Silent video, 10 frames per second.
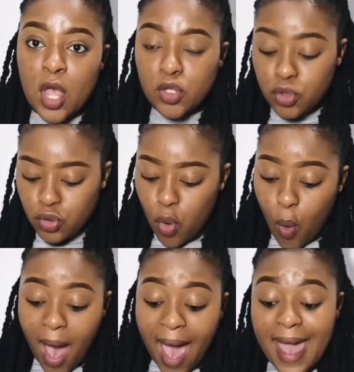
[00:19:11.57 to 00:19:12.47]

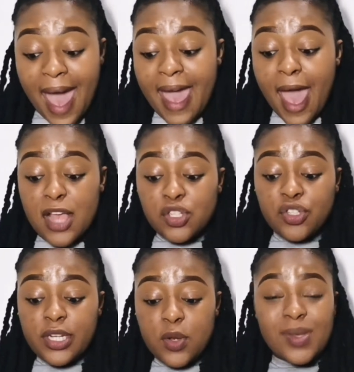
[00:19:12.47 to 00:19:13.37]
So I
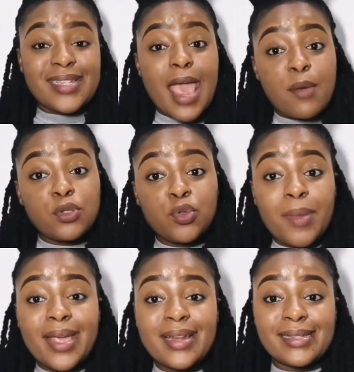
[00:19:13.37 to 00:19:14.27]
actually was able to
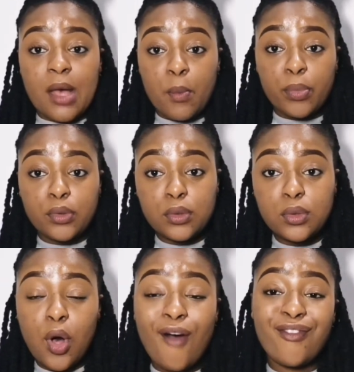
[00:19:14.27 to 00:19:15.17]
make an example
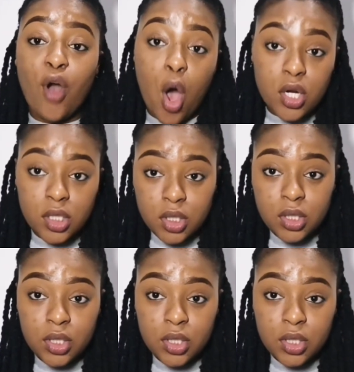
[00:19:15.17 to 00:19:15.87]
of God